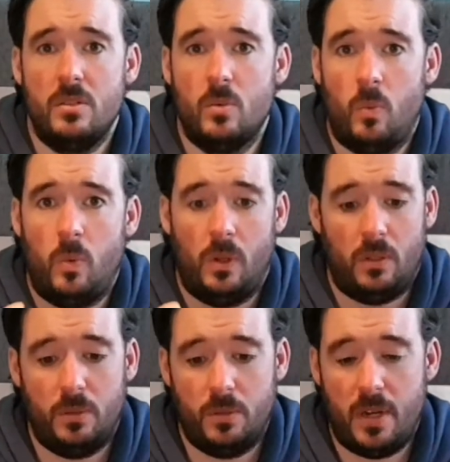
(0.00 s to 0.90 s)
What I'll
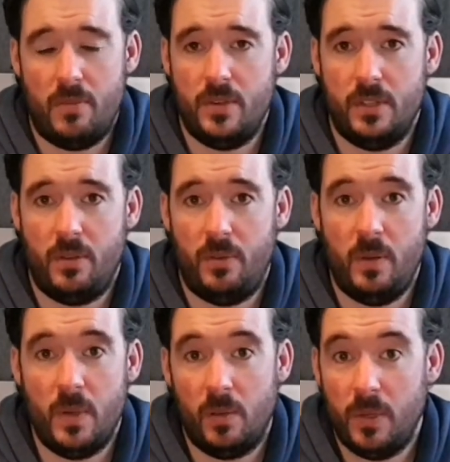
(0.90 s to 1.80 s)
also have is a
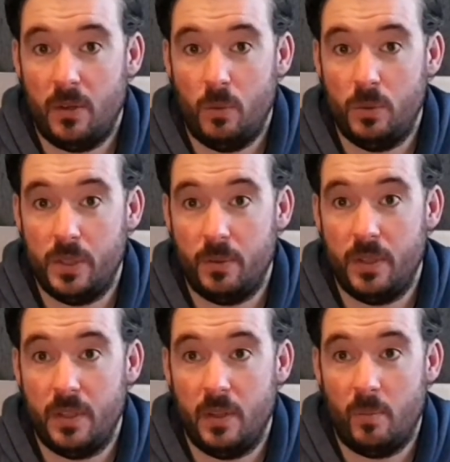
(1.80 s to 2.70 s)
3mm hole drilled
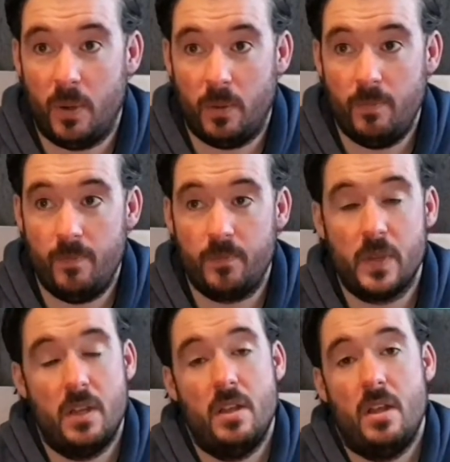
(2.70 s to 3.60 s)
into the bottom,
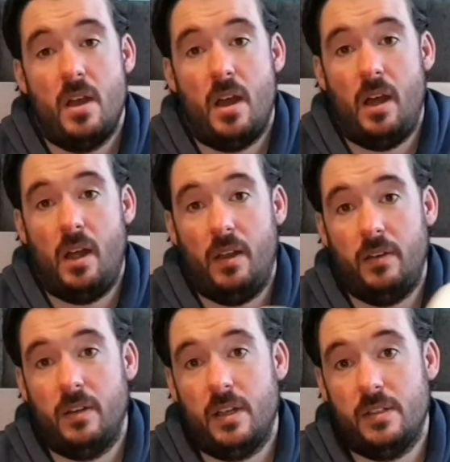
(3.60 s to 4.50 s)
and
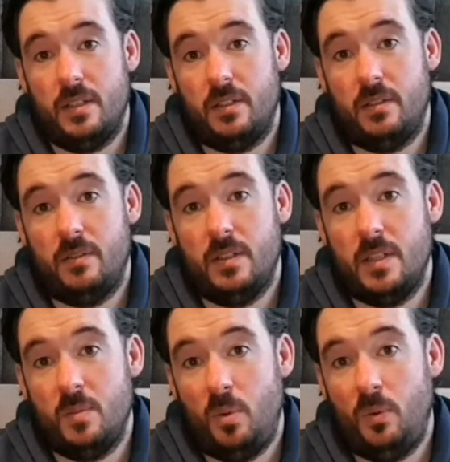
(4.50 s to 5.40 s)
as it is
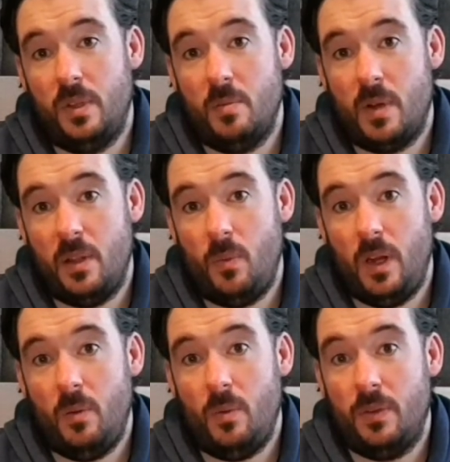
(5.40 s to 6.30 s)
pulled down by the
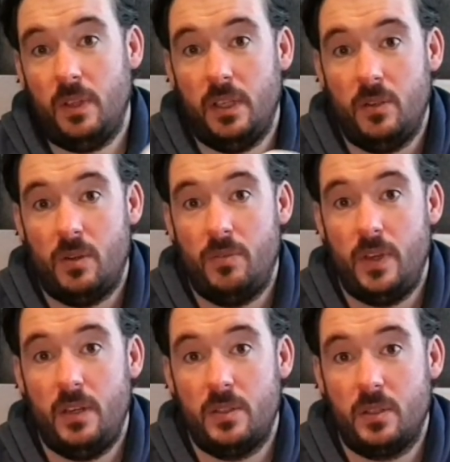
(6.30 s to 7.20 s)
weight with the lid off,
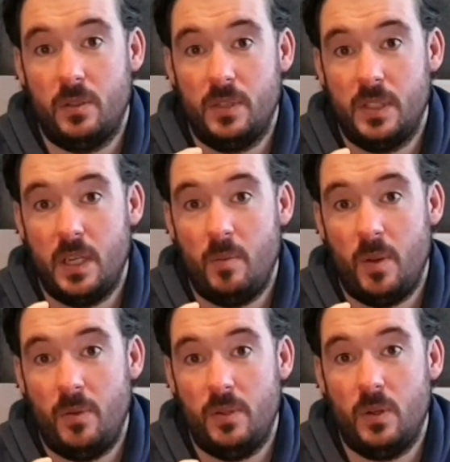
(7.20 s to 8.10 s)
air is going to escape
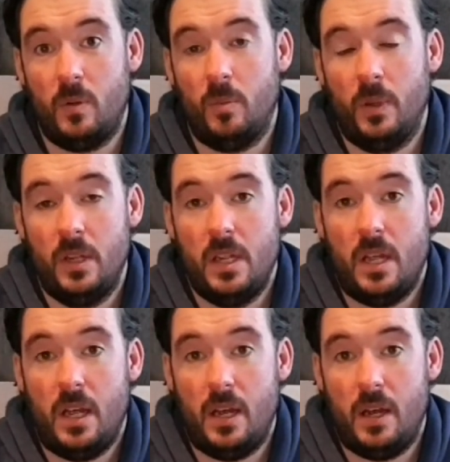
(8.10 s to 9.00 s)
out the top,
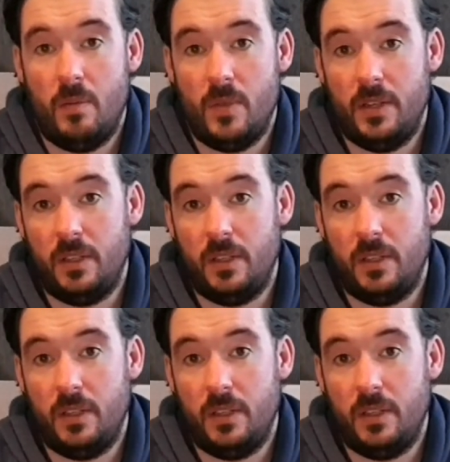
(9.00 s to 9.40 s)
and the